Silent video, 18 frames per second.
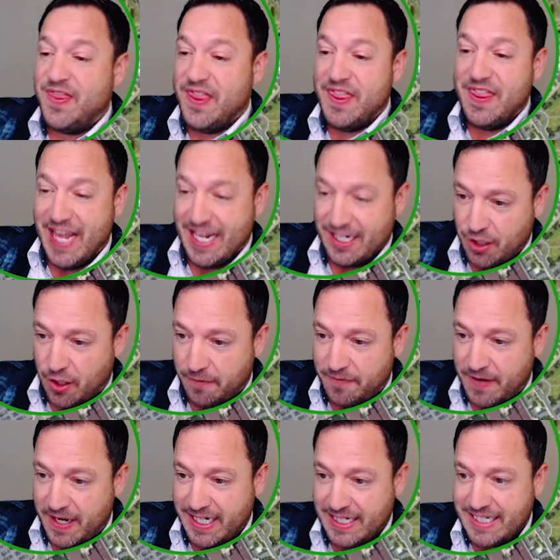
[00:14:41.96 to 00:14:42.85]
That's all
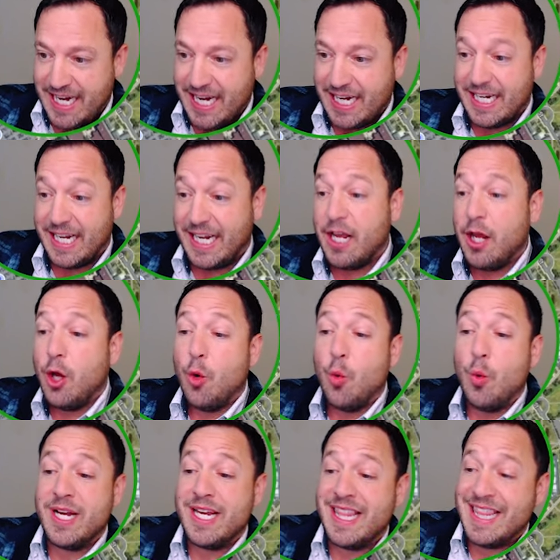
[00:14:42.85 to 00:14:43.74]
fine and dandy.
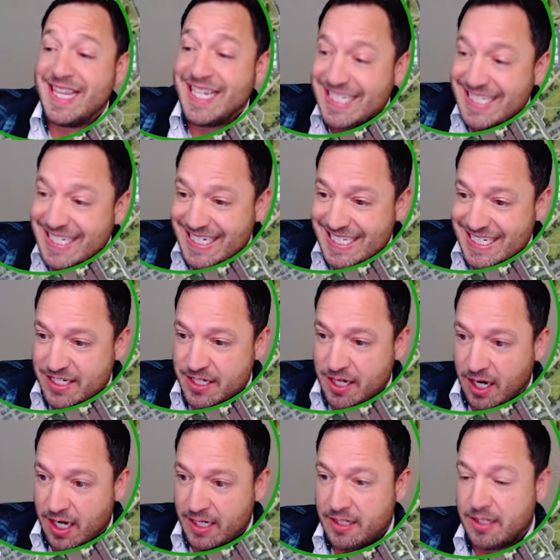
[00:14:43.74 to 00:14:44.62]
When this is
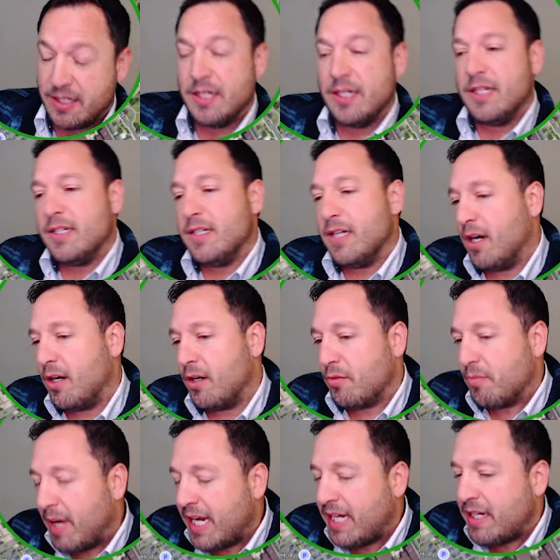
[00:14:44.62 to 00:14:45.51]
done, now
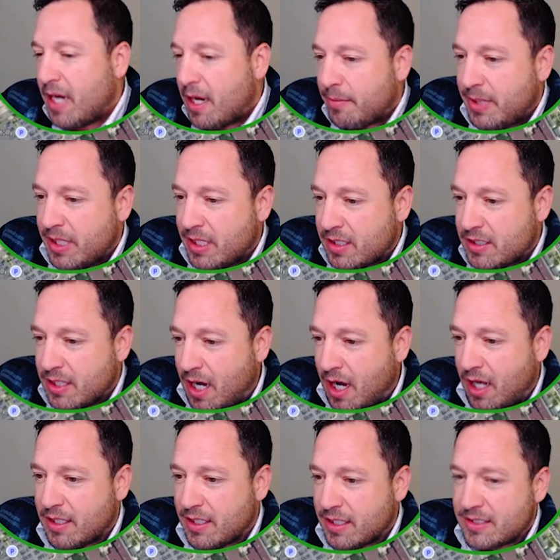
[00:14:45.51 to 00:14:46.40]
it might not be the
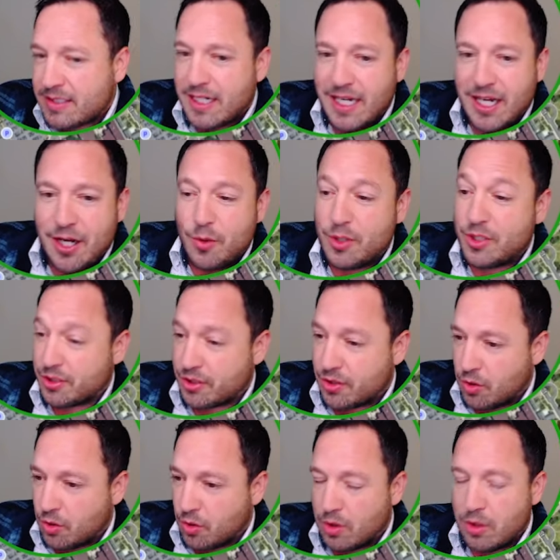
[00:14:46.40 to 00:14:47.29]
tallest, which is
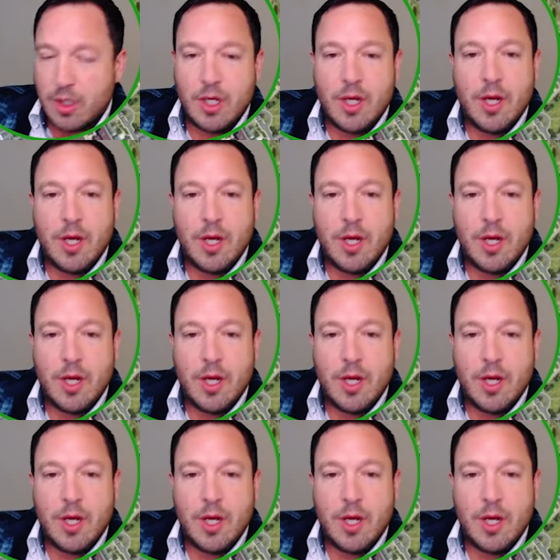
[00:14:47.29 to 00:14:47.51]
cool,